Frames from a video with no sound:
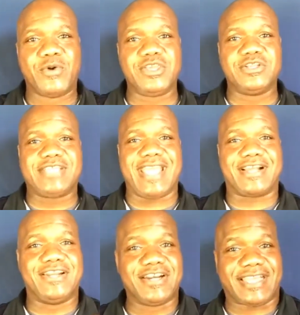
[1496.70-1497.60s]
when you take
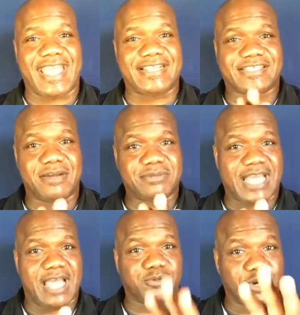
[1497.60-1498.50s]
a look at it,
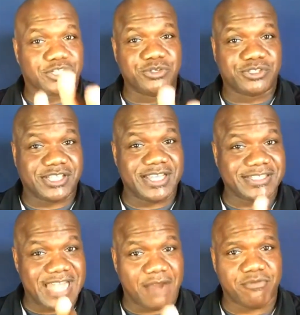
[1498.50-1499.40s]
sometimes what you see is
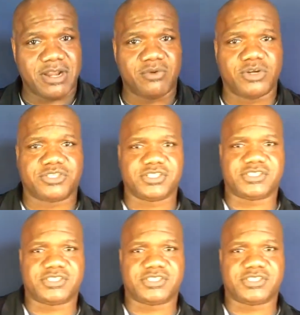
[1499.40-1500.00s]
not really what you